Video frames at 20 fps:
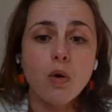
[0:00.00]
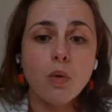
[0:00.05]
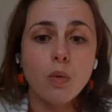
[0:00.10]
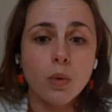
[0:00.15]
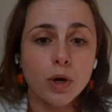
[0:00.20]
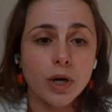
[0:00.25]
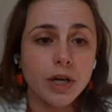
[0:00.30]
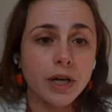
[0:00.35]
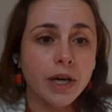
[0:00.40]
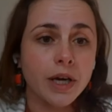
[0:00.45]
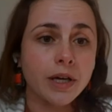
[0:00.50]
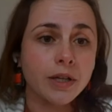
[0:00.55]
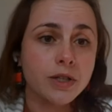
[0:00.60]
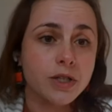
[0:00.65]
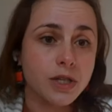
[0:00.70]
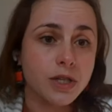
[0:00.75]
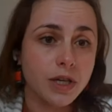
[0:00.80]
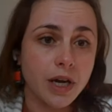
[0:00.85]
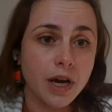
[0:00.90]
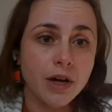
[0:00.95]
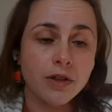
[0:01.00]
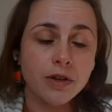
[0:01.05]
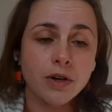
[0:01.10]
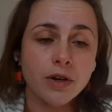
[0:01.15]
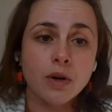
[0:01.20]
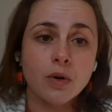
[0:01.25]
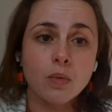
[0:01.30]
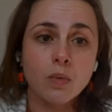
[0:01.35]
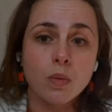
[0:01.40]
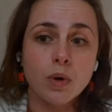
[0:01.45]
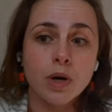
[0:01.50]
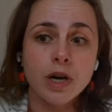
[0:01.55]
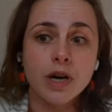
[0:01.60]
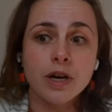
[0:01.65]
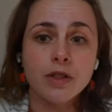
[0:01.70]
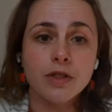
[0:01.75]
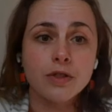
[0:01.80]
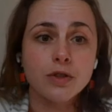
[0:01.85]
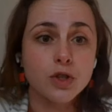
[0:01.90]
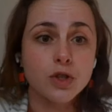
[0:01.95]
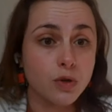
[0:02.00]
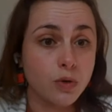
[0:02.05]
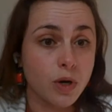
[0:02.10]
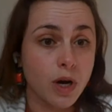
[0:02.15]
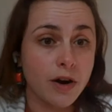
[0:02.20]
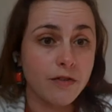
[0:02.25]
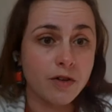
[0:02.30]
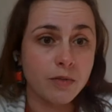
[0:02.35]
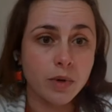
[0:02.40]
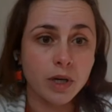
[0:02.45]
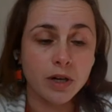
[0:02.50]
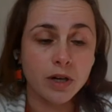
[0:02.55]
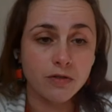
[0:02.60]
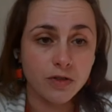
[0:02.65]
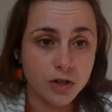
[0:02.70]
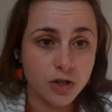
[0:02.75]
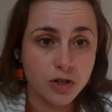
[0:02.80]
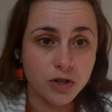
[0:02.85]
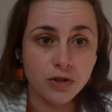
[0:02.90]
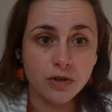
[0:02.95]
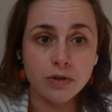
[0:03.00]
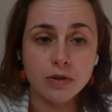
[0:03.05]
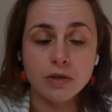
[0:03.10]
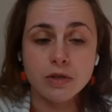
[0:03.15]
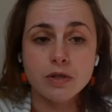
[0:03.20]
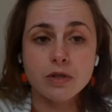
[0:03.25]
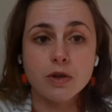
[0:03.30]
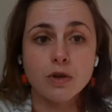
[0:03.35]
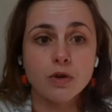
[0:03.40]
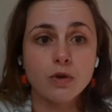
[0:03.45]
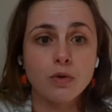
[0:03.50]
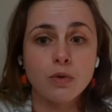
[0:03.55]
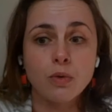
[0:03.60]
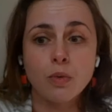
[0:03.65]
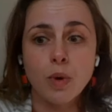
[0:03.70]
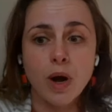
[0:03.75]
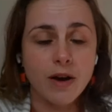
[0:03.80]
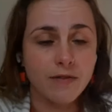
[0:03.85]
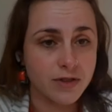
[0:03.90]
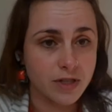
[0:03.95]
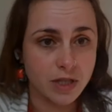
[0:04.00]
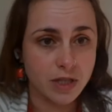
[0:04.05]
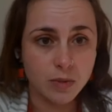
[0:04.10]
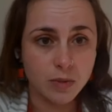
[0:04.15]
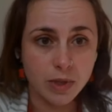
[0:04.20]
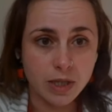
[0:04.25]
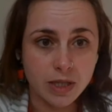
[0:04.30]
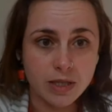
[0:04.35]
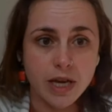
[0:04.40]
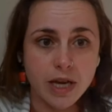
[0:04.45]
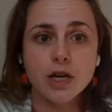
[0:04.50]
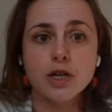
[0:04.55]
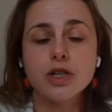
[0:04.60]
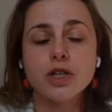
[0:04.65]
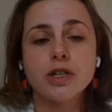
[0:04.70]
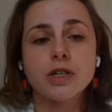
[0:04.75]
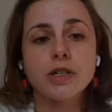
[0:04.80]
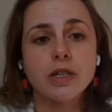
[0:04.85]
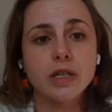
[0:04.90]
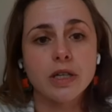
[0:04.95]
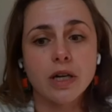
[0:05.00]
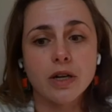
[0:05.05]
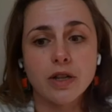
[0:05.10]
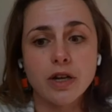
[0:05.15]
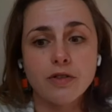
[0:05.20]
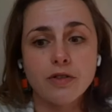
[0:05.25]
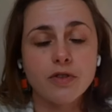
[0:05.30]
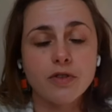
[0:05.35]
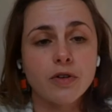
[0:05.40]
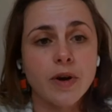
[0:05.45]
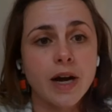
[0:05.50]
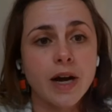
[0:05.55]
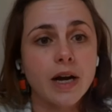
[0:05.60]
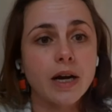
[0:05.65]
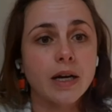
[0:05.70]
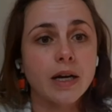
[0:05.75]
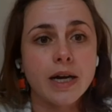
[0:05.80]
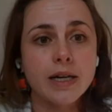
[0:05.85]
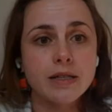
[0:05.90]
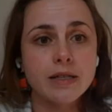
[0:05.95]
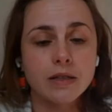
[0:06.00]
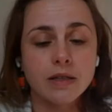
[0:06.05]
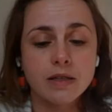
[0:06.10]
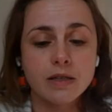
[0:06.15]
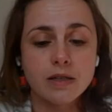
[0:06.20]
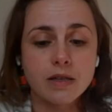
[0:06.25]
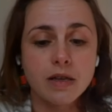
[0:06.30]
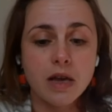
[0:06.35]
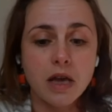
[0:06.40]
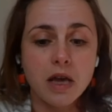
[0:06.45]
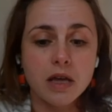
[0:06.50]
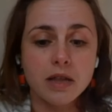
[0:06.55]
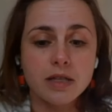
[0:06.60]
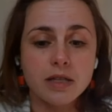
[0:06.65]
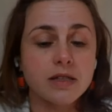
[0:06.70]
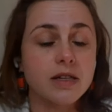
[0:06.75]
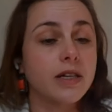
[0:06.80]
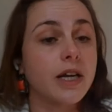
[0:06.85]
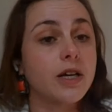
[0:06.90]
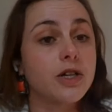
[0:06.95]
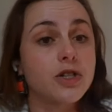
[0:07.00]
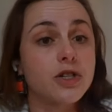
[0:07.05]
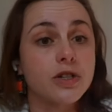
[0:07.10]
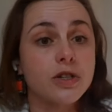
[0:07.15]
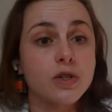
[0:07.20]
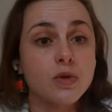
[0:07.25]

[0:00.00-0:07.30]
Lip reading: working together with two government officials who have since been sanctioned and are therefore recognized, and this connection